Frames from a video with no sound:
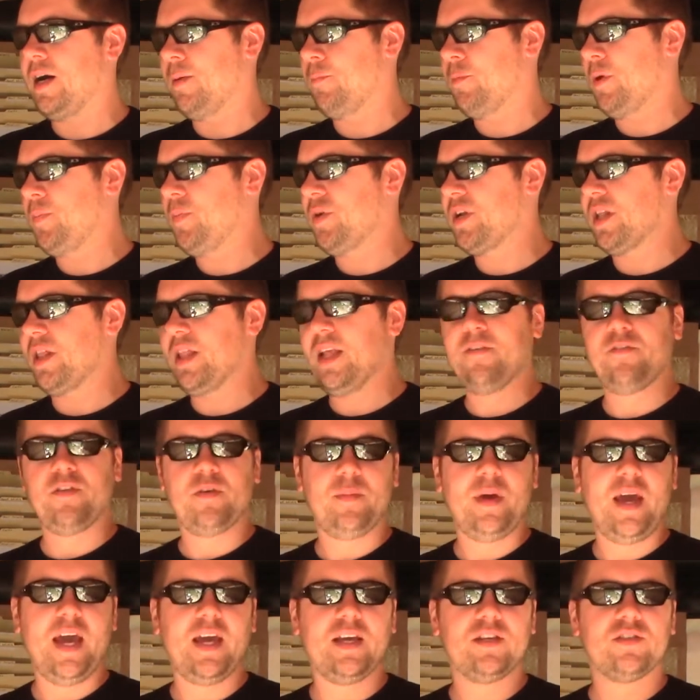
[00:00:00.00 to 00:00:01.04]
We put 11
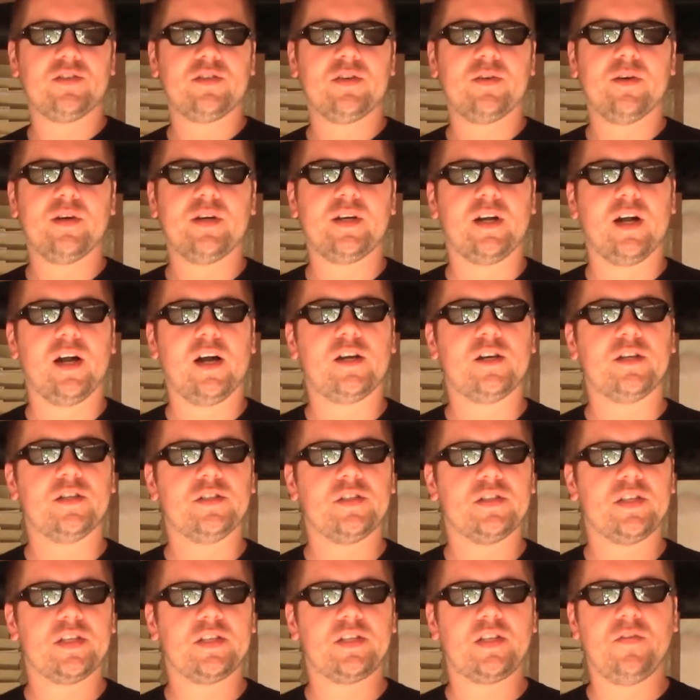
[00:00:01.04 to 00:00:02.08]
mags through it, or
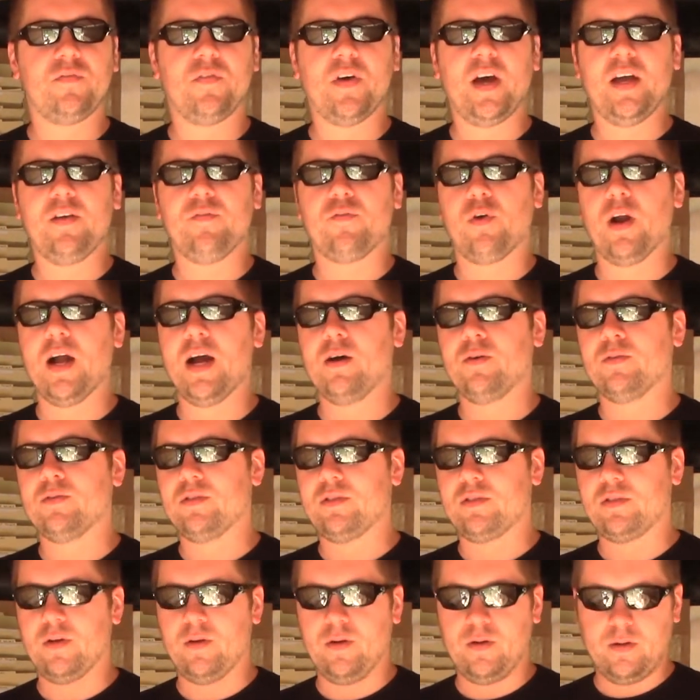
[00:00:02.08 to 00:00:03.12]
165 rounds,
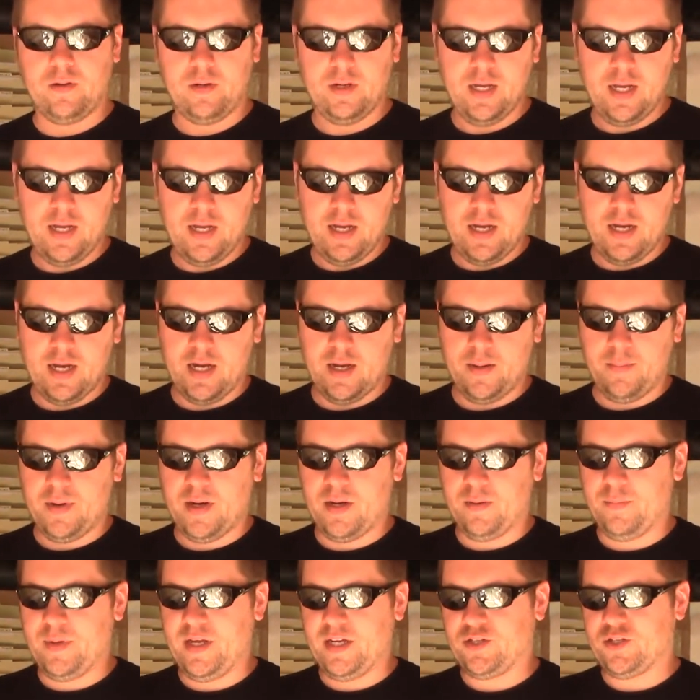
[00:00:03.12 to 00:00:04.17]
so
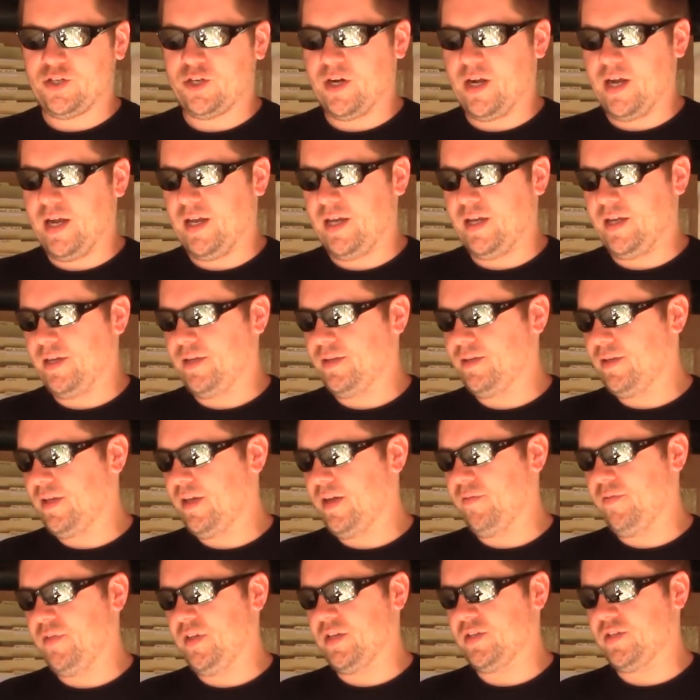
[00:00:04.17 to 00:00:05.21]
I'll make sure I
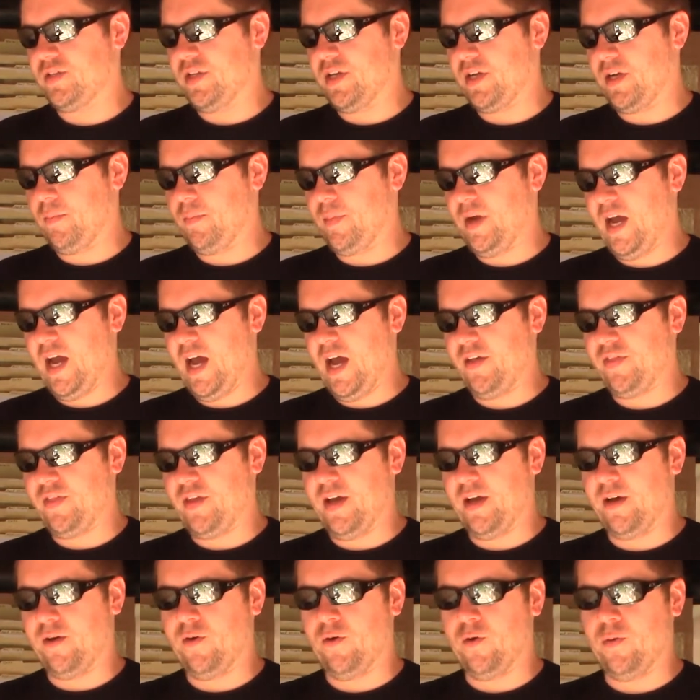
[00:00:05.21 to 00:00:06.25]
give this thing a bath
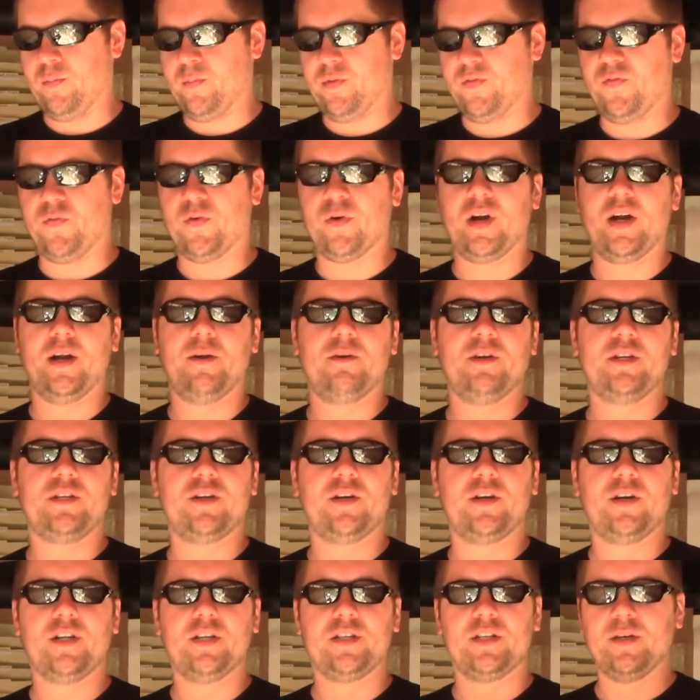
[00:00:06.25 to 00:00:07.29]
at home before I
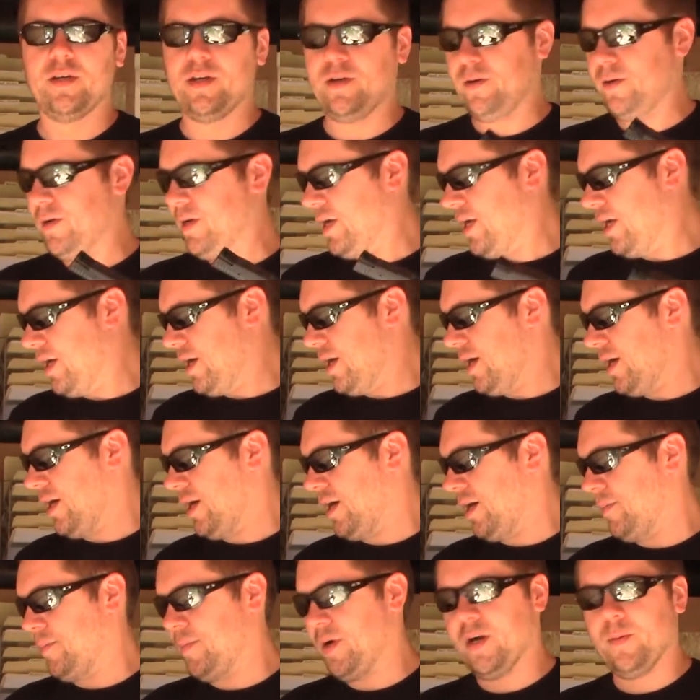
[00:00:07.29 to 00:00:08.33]
return it to
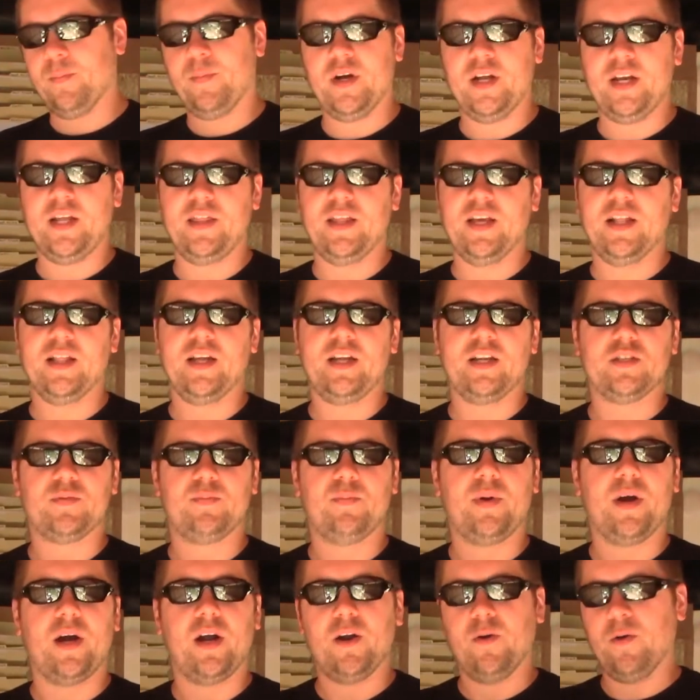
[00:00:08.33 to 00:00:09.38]
our buddy that let us
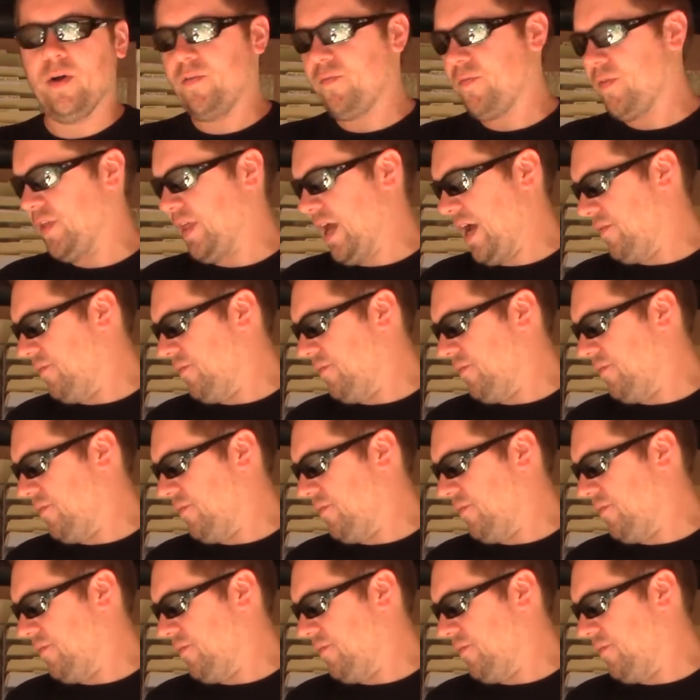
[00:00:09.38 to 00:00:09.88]
borrow it for that